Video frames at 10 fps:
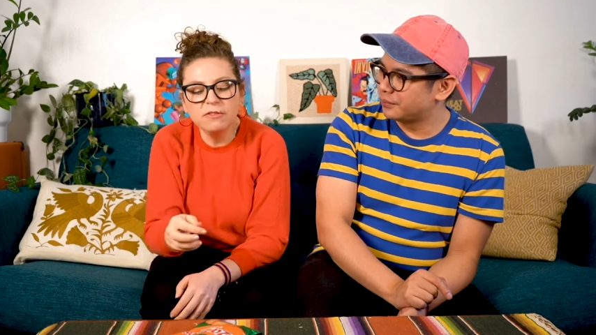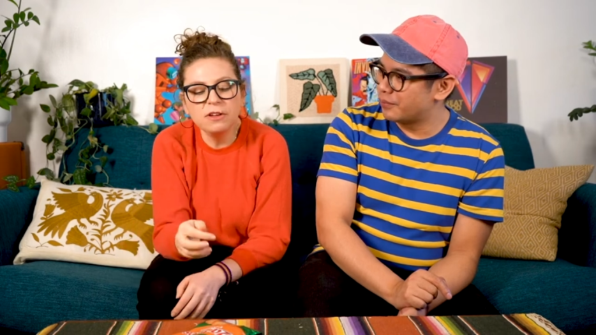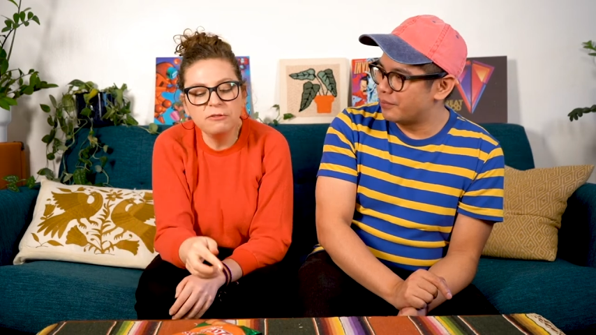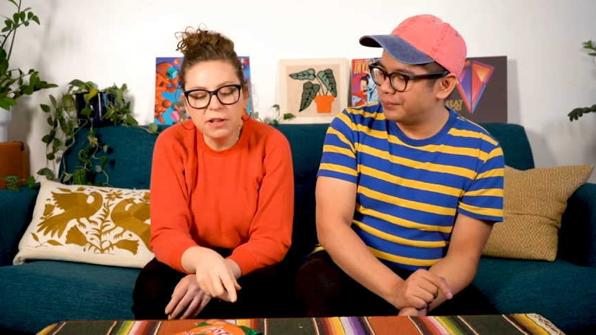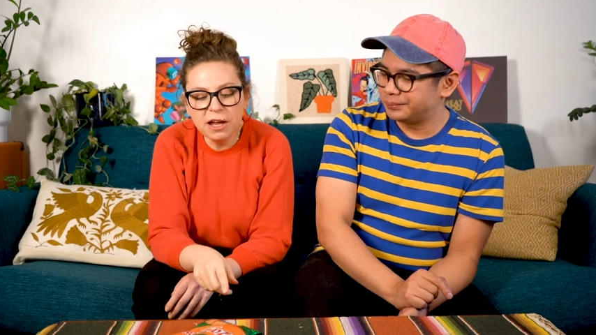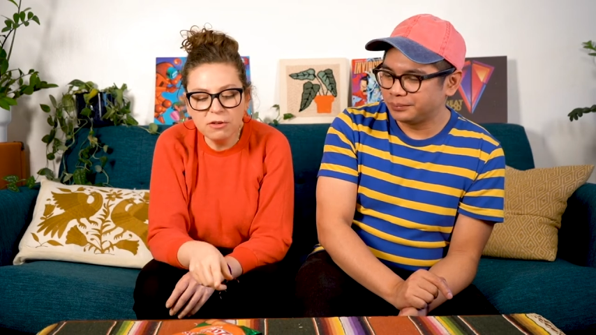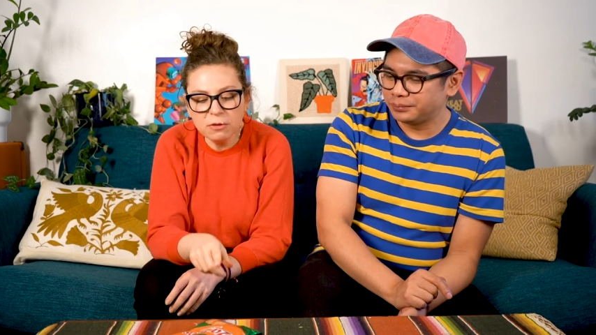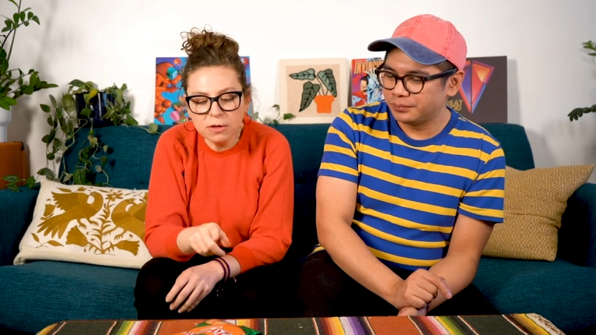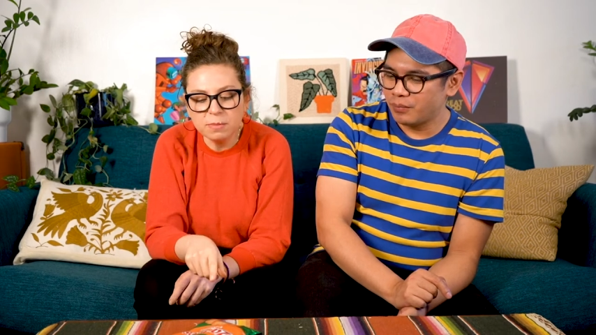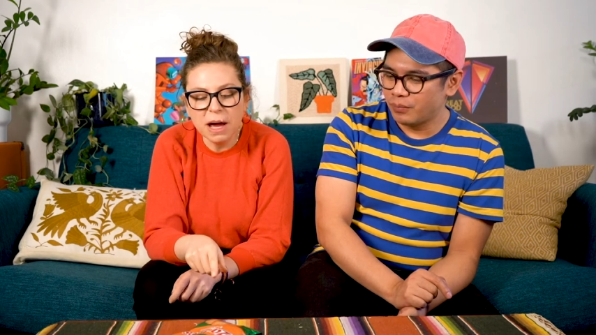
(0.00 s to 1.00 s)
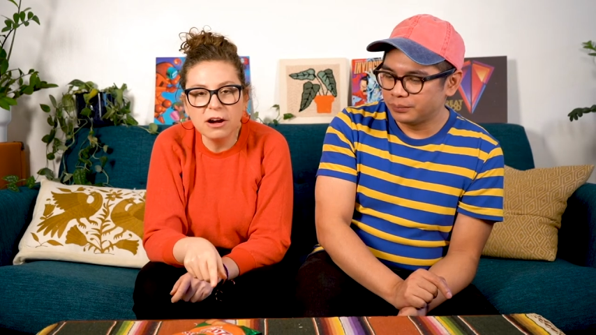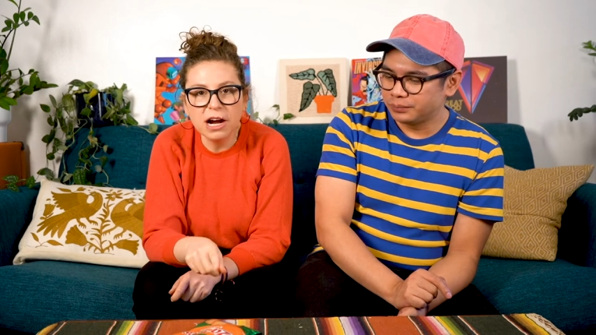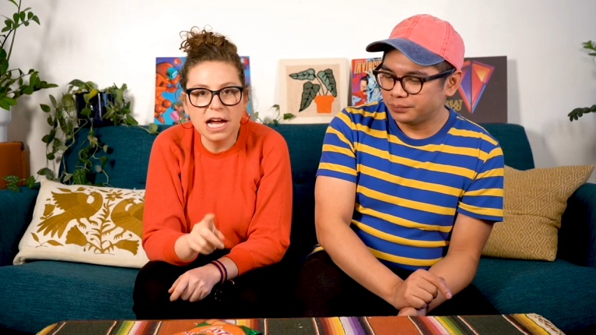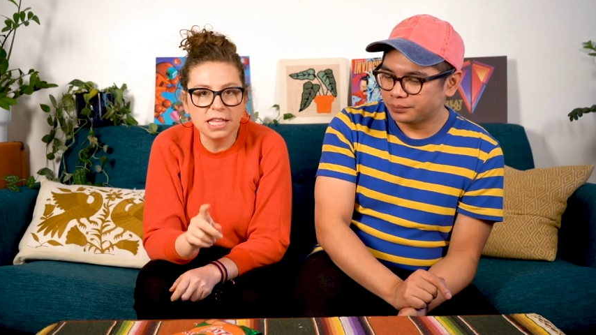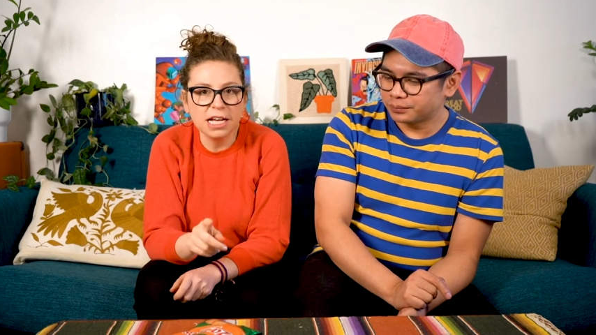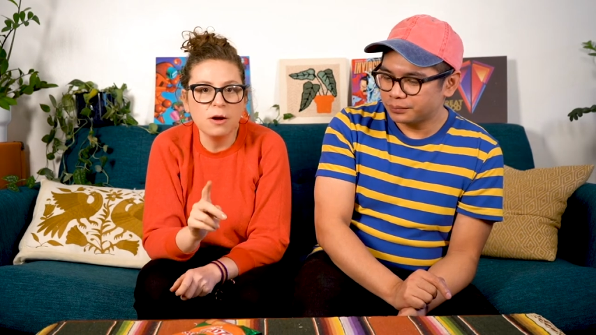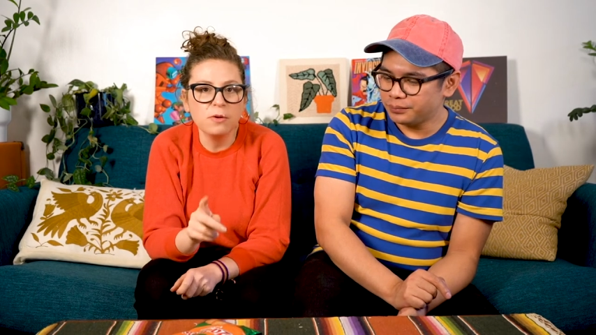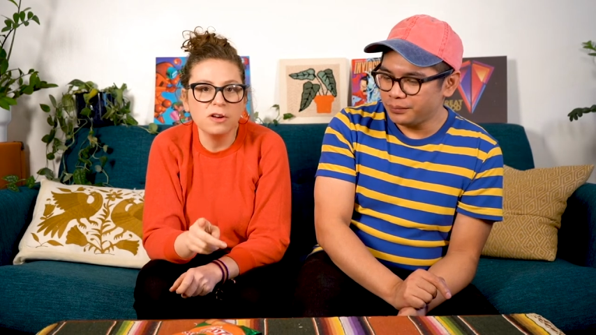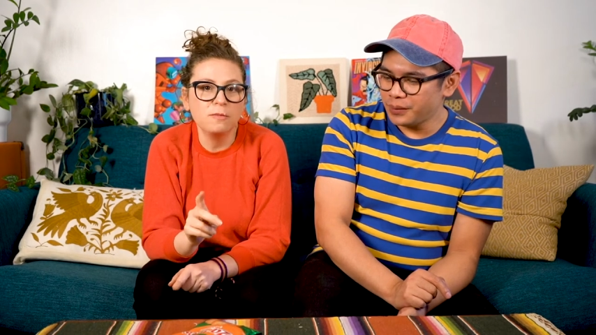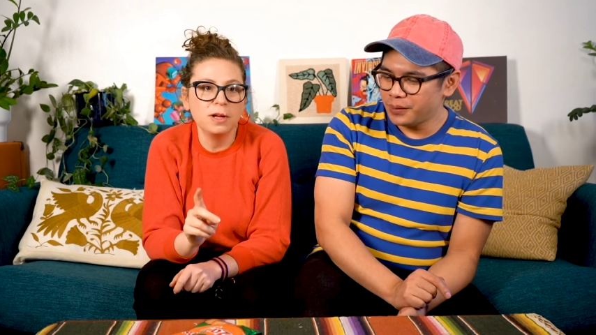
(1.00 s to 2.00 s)
Speaker 1: if the flavor was better, I think
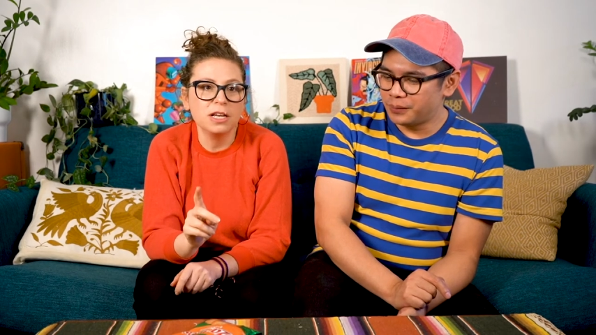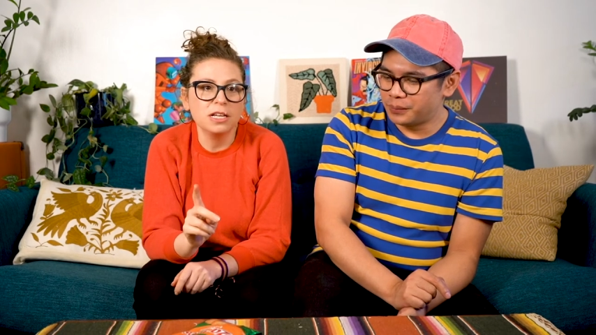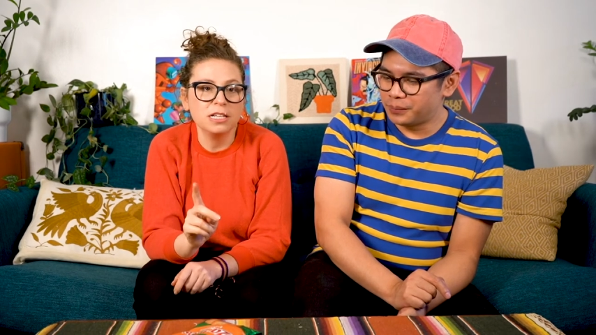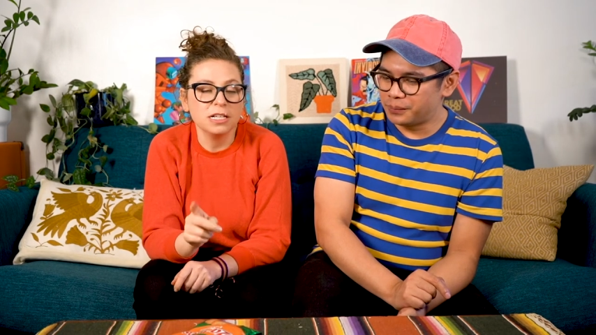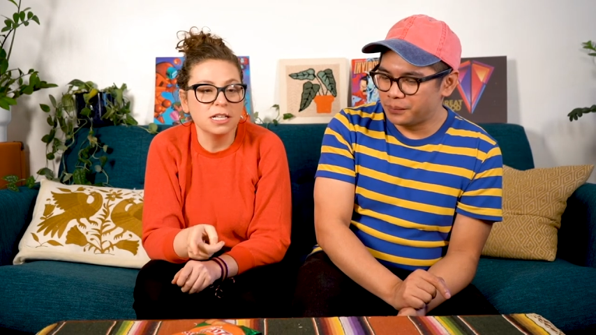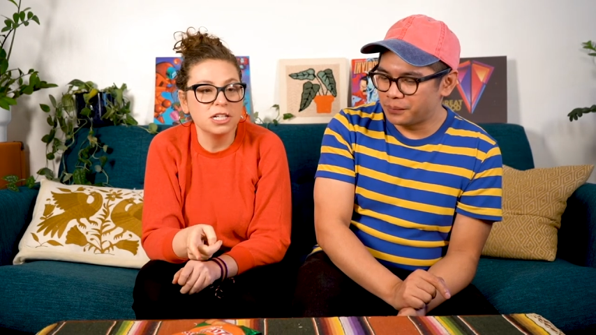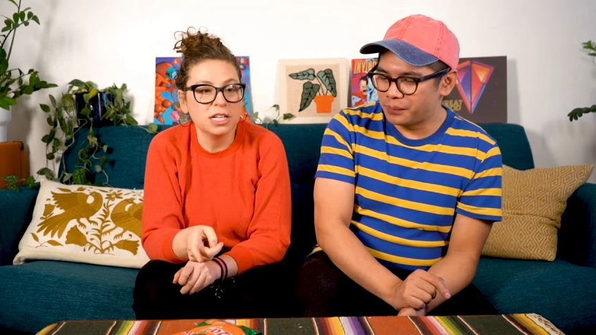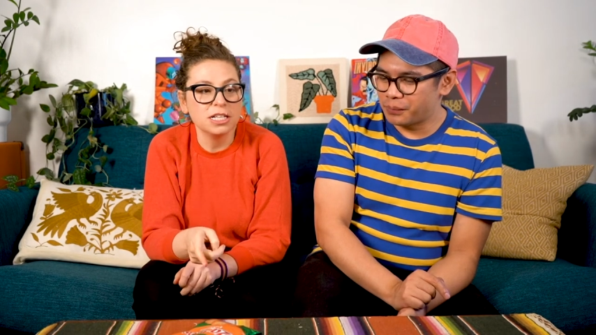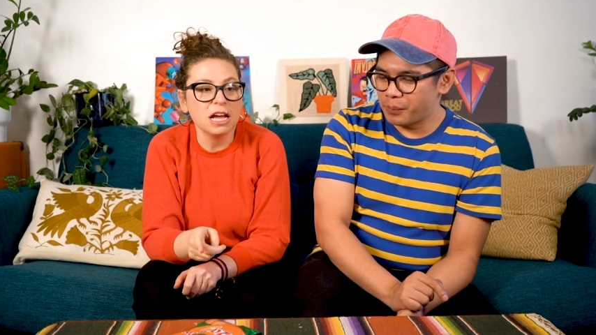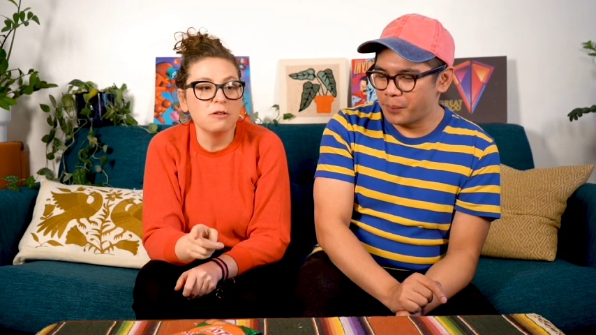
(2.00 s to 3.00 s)
I would have been delicious.